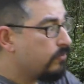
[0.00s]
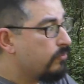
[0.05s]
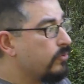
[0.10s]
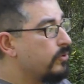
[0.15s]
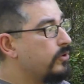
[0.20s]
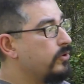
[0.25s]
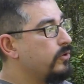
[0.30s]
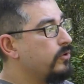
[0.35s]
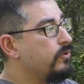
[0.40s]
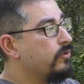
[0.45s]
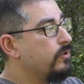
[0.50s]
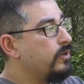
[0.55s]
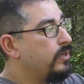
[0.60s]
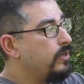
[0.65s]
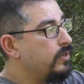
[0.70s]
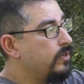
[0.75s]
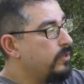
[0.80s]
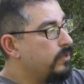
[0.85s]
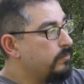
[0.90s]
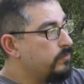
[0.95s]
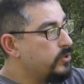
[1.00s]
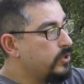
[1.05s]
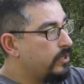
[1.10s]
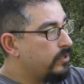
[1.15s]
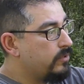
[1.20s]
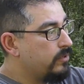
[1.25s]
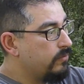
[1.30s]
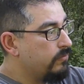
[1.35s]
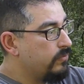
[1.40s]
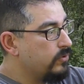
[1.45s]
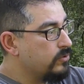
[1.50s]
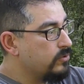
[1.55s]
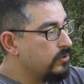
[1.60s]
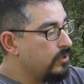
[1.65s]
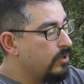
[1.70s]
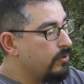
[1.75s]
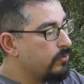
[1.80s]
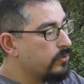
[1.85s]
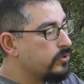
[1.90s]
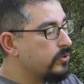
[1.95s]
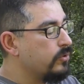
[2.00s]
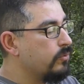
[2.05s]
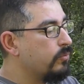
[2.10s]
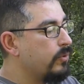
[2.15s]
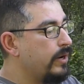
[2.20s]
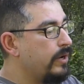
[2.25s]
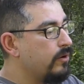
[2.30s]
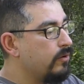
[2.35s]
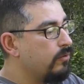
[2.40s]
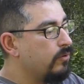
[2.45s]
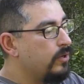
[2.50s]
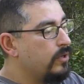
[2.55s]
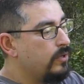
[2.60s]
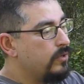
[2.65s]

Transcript: where your objective is lower to the rail,